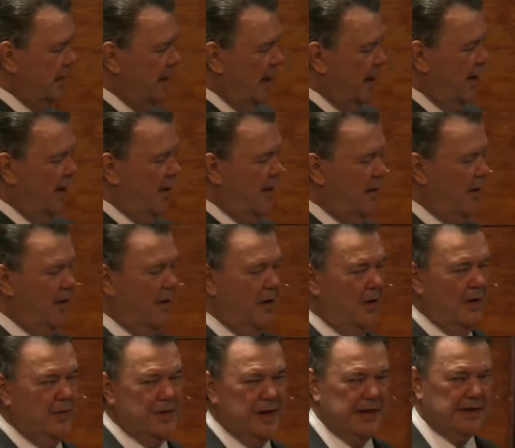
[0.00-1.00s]

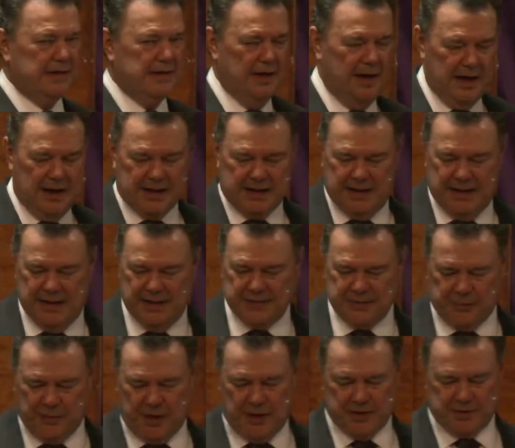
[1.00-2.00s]
all that God is,
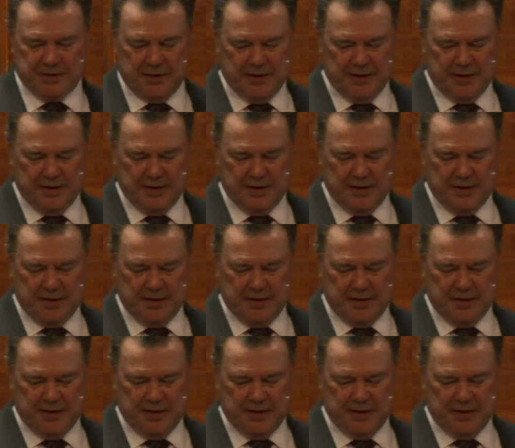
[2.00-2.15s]
was,